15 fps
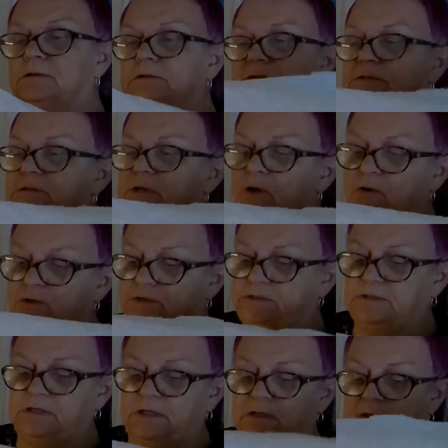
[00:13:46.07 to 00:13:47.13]

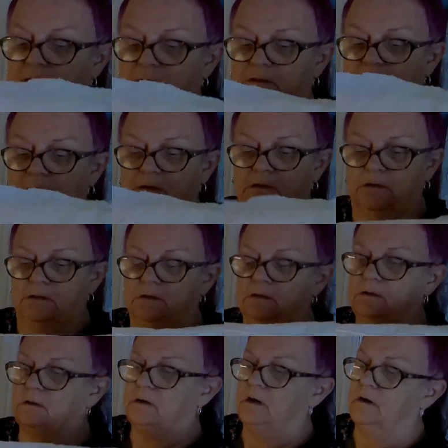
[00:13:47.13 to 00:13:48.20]
started it.
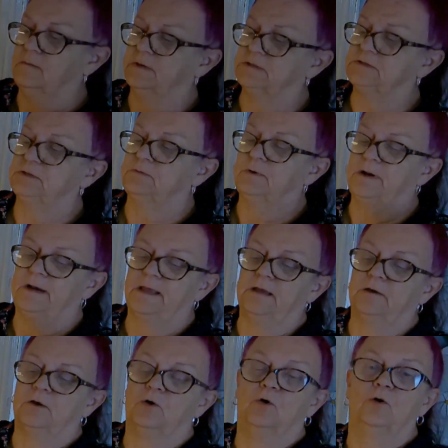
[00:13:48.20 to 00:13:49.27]
I must have run out
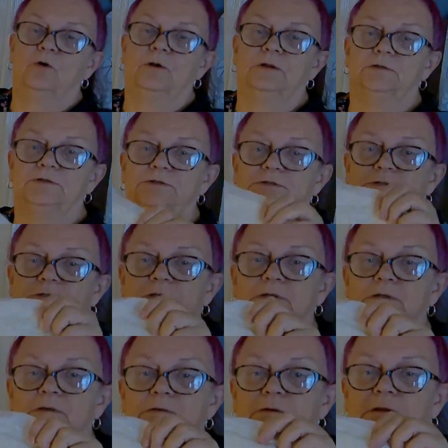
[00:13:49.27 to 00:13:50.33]
of cotton and just
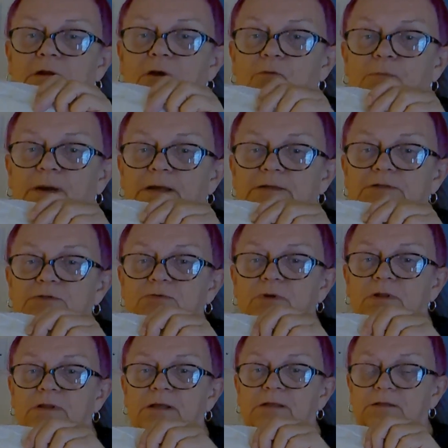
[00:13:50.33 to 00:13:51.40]
didn't go back to
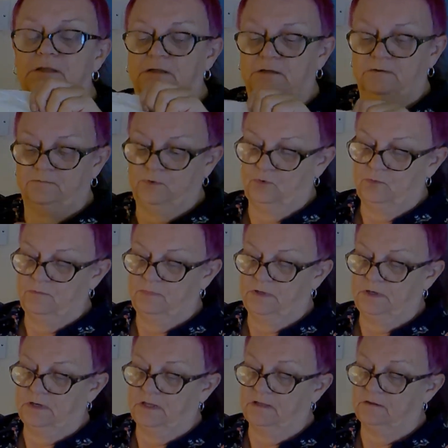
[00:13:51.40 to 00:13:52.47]
it that day. I've
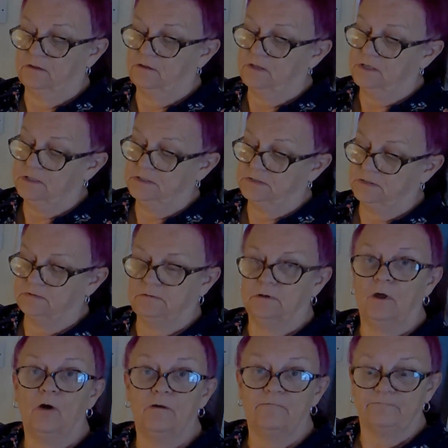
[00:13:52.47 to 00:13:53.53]
been other things.
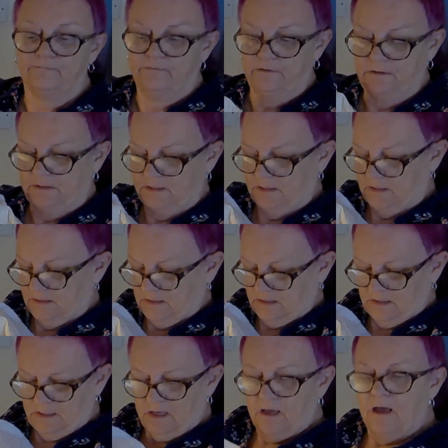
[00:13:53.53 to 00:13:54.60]
Life.
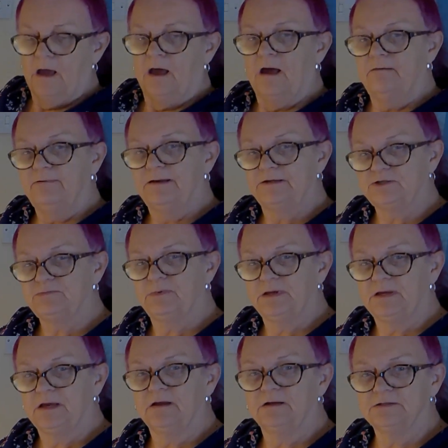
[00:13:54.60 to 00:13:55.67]
I've actually been
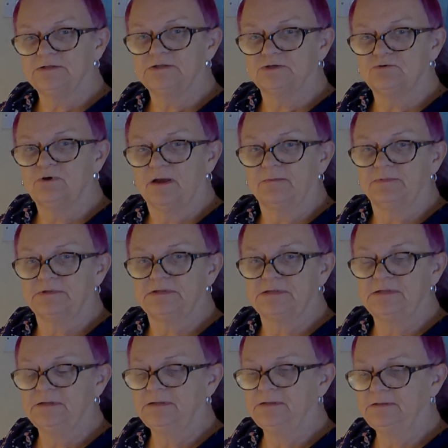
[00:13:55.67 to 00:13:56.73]
cutting scraps,
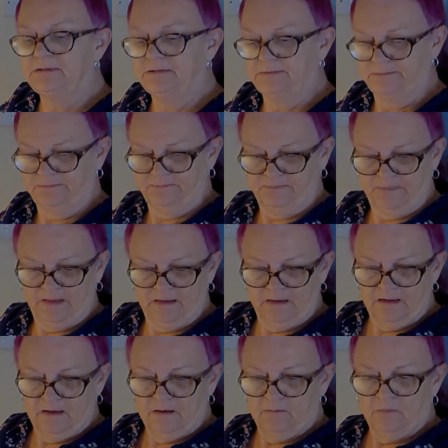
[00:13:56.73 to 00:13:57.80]

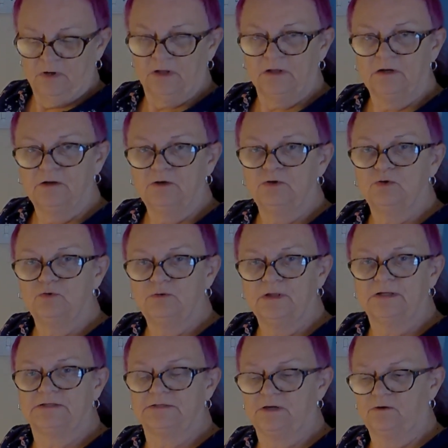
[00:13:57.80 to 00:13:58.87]
but I can only do
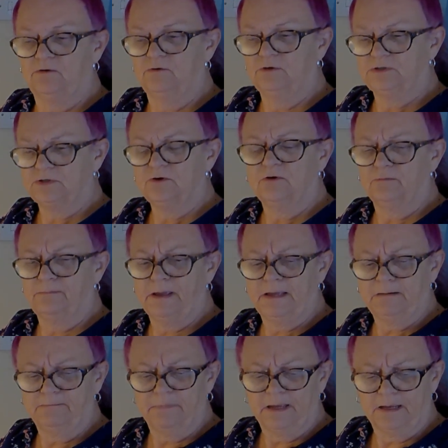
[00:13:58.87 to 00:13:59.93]
that so long because I've got a
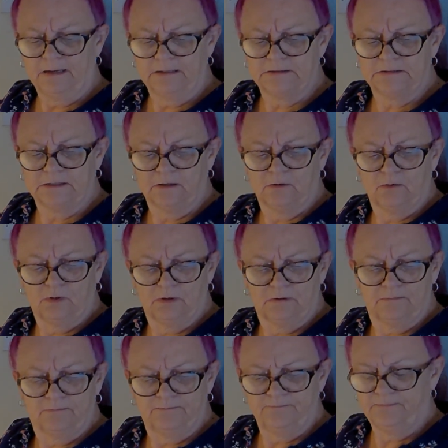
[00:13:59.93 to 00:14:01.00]
bad back. So